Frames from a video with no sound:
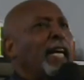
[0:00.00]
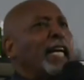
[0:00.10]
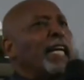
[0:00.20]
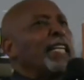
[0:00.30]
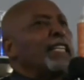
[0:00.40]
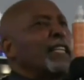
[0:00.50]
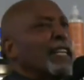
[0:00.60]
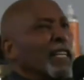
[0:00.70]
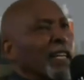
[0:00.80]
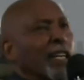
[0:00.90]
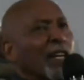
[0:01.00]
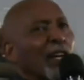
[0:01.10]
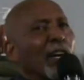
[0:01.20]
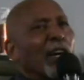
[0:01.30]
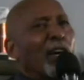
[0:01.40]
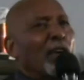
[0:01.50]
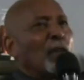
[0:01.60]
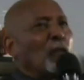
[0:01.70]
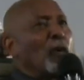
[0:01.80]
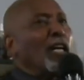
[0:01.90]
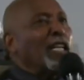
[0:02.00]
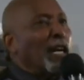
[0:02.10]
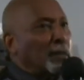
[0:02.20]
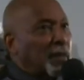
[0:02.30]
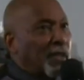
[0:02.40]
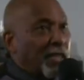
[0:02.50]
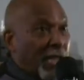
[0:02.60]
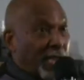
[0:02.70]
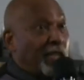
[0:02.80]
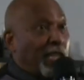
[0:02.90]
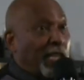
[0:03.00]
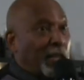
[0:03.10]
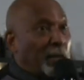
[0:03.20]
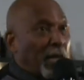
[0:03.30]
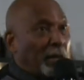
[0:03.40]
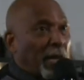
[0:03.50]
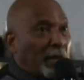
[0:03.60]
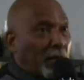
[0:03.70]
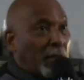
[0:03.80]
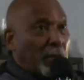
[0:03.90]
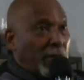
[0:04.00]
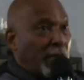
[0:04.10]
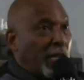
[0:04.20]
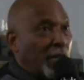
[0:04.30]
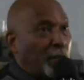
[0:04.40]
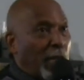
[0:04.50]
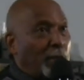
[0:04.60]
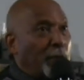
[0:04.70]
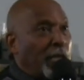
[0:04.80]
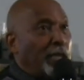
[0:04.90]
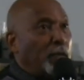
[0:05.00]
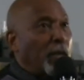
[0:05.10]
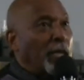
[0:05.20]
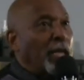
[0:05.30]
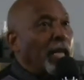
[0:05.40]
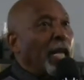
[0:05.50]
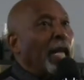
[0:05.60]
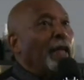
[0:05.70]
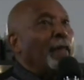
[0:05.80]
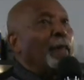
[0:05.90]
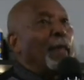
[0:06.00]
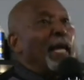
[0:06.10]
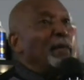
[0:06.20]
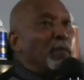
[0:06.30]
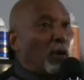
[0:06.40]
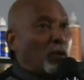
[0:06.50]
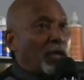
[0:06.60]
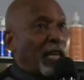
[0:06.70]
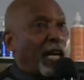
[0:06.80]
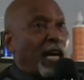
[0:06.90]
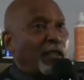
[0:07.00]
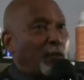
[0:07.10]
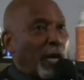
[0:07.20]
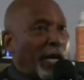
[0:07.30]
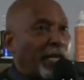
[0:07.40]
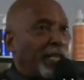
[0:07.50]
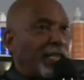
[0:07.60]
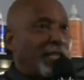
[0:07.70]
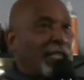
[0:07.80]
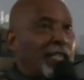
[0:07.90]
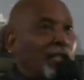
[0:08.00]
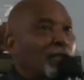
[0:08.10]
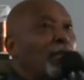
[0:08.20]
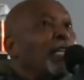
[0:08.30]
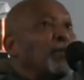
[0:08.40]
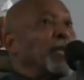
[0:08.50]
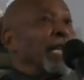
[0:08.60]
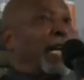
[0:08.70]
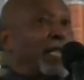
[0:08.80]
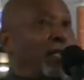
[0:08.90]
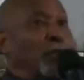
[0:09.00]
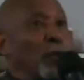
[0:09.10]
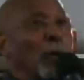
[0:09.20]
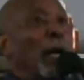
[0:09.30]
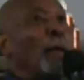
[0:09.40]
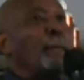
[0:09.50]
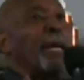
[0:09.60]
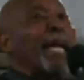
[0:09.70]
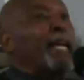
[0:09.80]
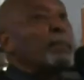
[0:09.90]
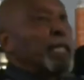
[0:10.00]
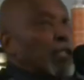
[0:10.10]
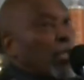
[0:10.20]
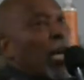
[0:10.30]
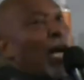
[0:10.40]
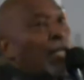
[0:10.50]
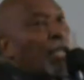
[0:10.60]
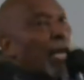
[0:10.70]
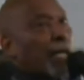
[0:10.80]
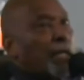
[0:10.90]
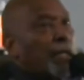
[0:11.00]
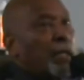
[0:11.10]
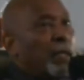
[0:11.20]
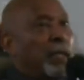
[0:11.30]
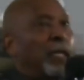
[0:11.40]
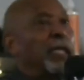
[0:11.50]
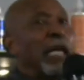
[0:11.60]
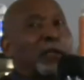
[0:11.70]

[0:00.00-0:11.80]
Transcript: in the run up, they could take the money back when they break the contracts. But guess what? They broke the contracts. So guess what they got to do? Pay Mr. Kanye. That's